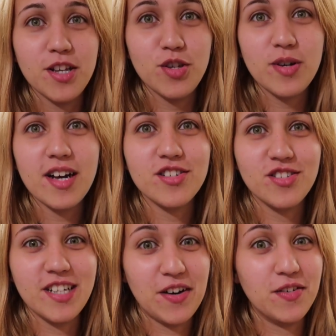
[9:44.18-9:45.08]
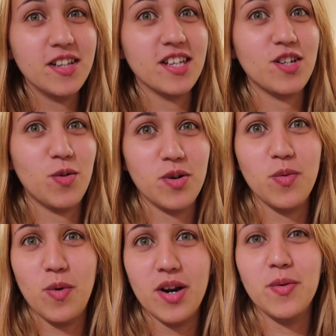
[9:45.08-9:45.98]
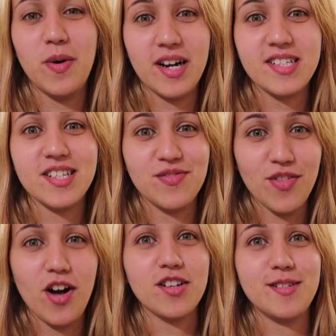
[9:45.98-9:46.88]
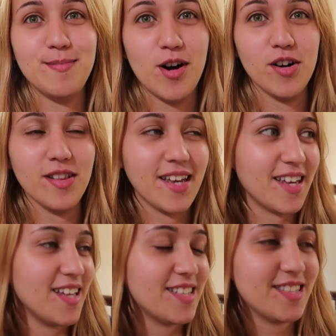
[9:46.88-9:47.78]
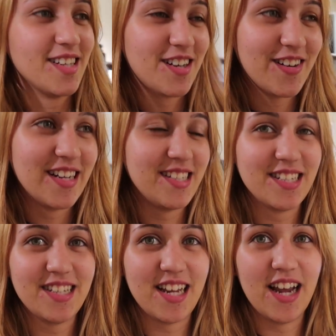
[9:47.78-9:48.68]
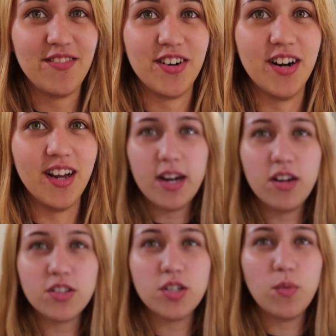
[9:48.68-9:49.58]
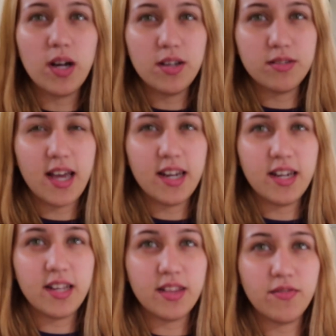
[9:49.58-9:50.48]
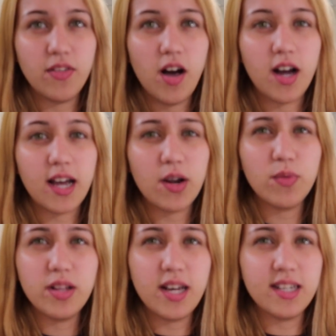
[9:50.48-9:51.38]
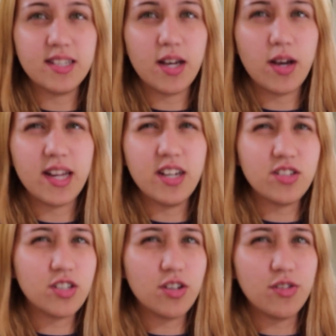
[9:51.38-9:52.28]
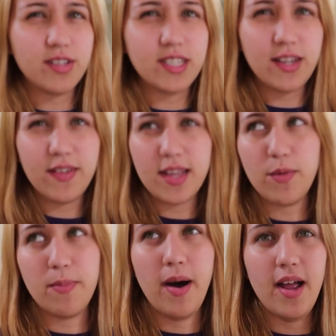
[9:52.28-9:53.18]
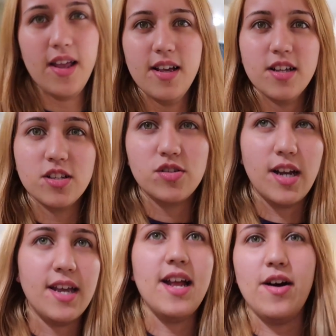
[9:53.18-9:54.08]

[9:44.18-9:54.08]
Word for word: But you guys are definitely going to want to watch this vlog tomorrow. Like, it's the craziest thing ever. And also, while I was editing the vlog, I realized that I didn't show you the TV that we bought. So check it